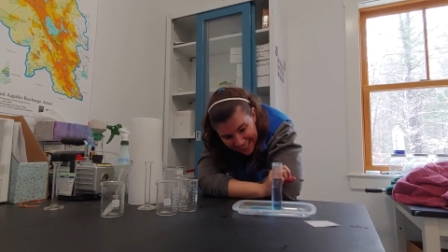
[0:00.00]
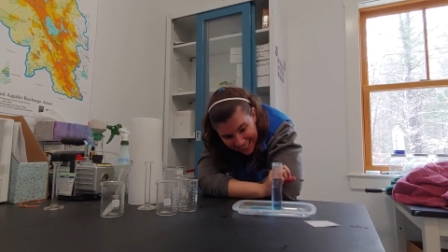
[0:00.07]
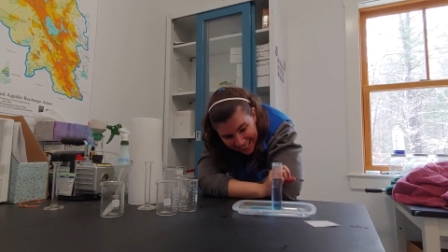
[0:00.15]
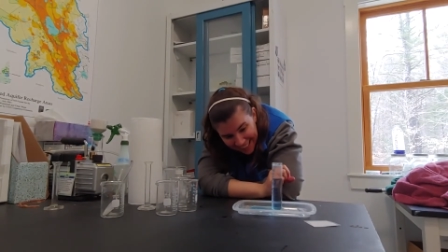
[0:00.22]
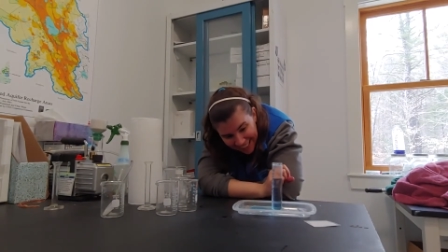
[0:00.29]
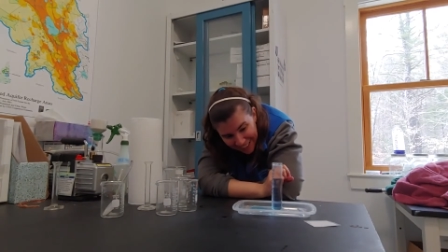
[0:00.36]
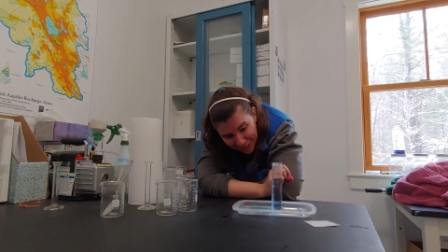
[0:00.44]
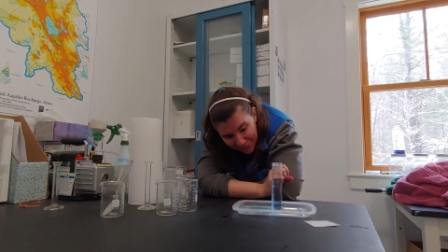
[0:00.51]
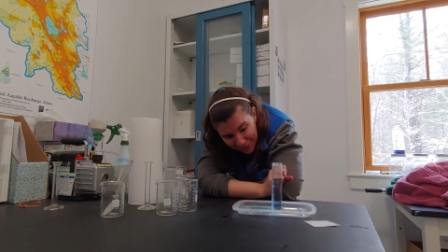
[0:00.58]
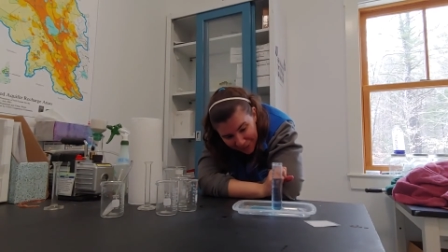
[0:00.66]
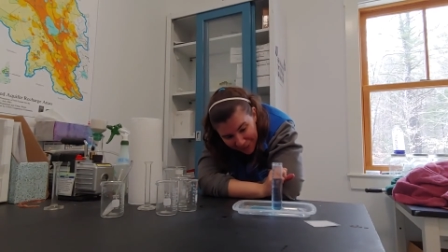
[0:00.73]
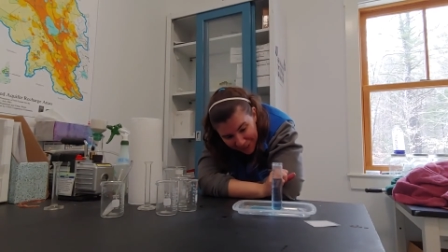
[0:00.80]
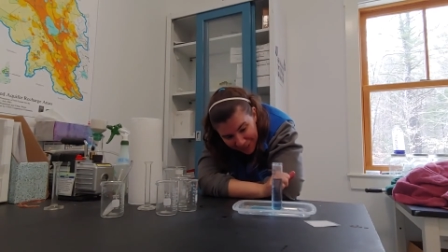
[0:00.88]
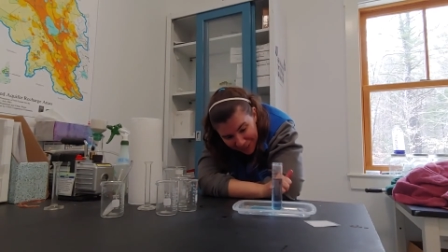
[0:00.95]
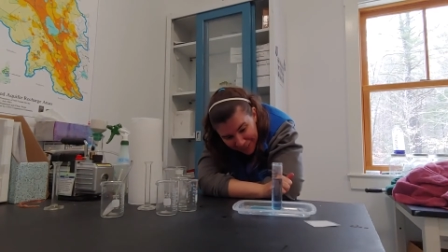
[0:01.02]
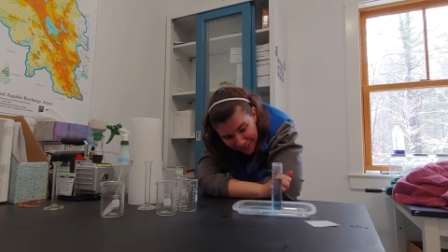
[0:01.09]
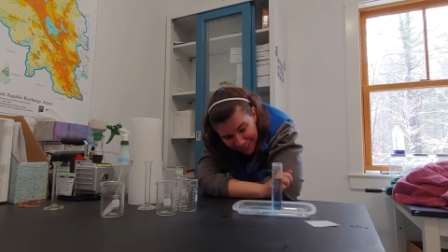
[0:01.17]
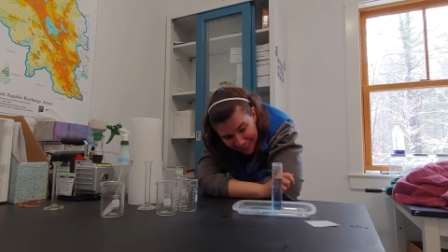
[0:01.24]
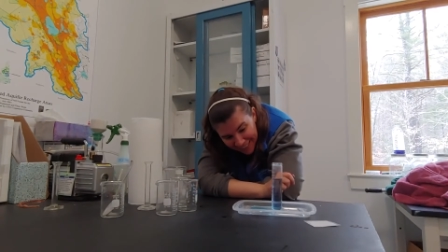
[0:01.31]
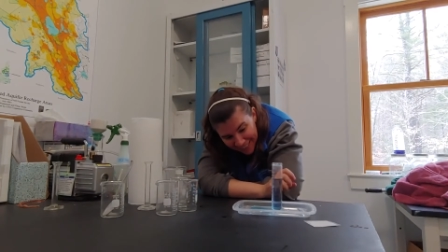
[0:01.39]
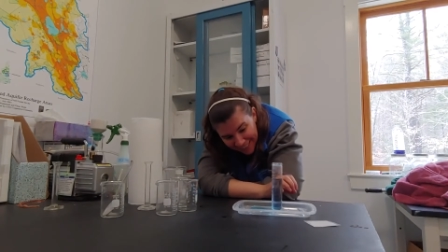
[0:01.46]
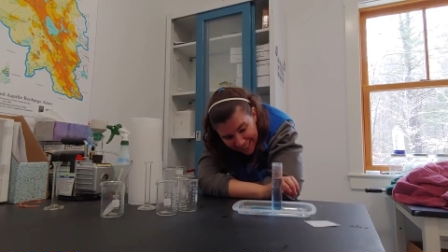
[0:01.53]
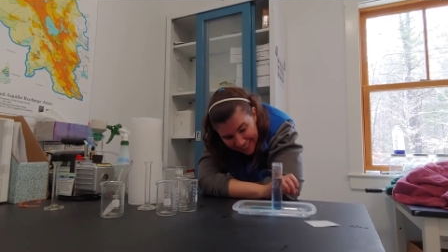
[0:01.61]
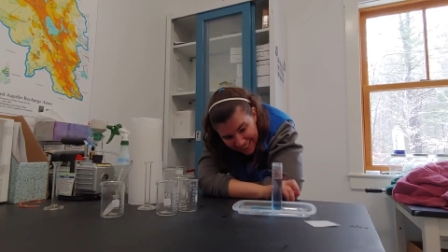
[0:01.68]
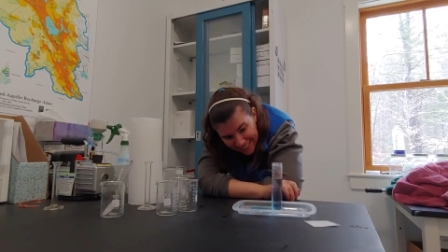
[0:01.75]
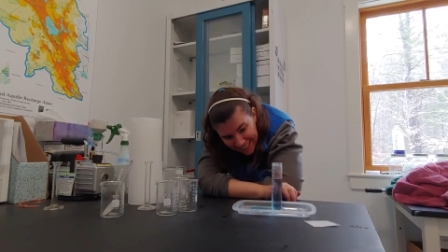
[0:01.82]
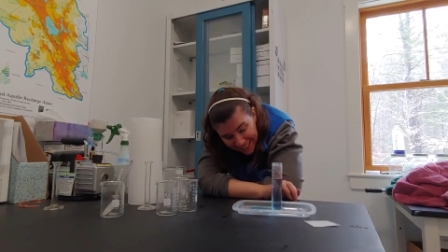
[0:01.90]

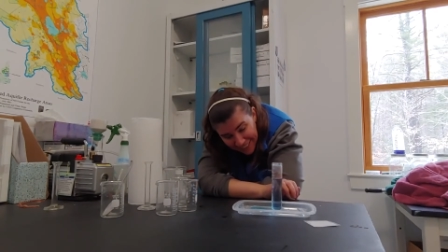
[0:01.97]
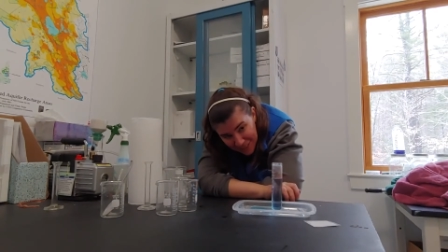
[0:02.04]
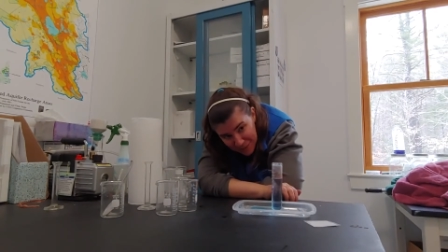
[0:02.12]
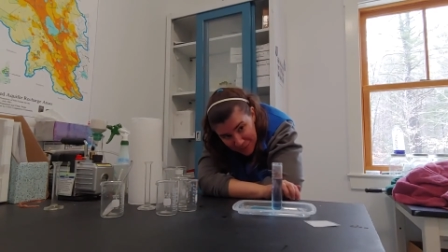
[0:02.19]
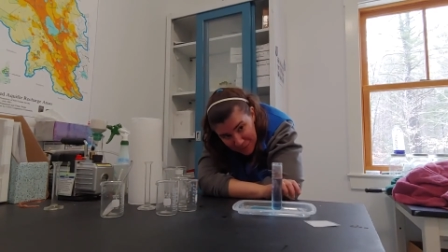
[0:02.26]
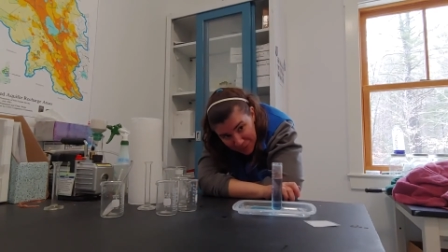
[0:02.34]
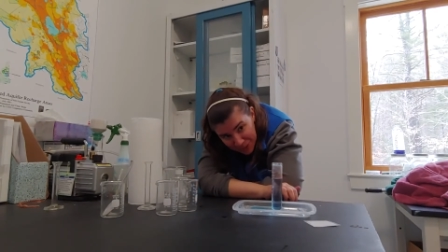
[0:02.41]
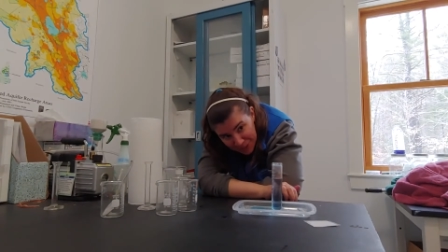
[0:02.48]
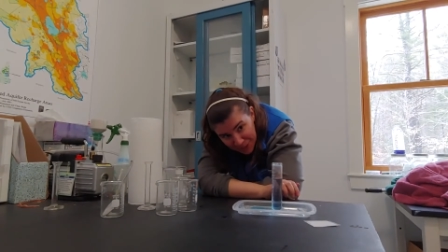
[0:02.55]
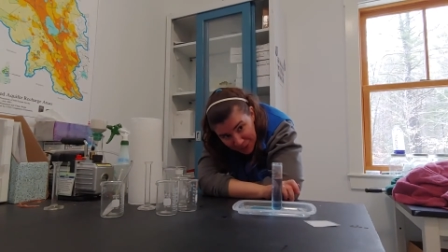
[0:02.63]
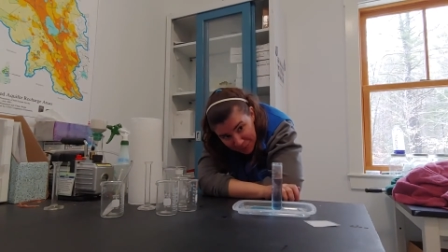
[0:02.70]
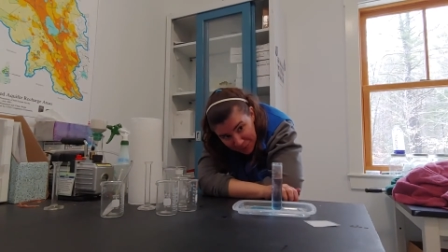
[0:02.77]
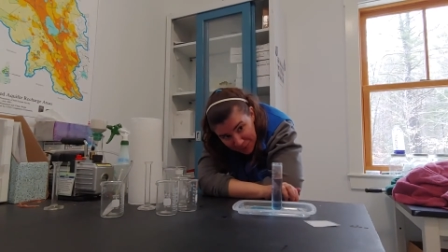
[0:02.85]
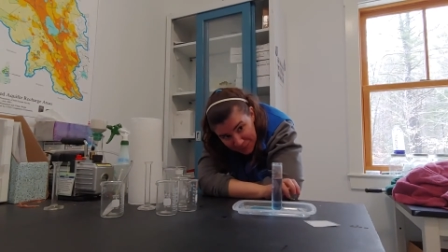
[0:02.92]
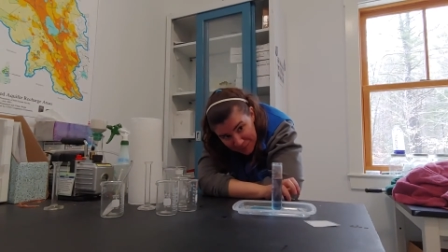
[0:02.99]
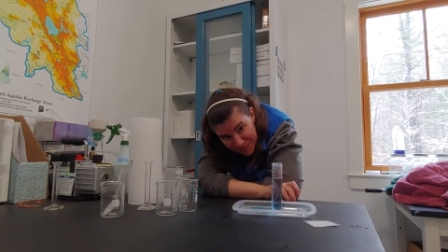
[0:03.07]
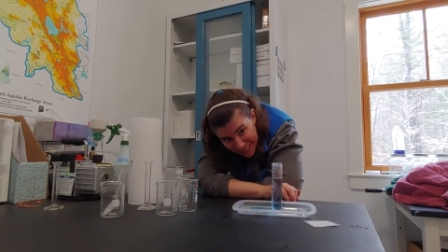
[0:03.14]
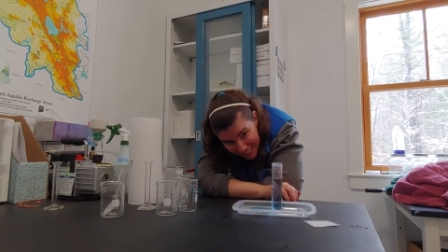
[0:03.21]
Yeah, this was pretty terrible.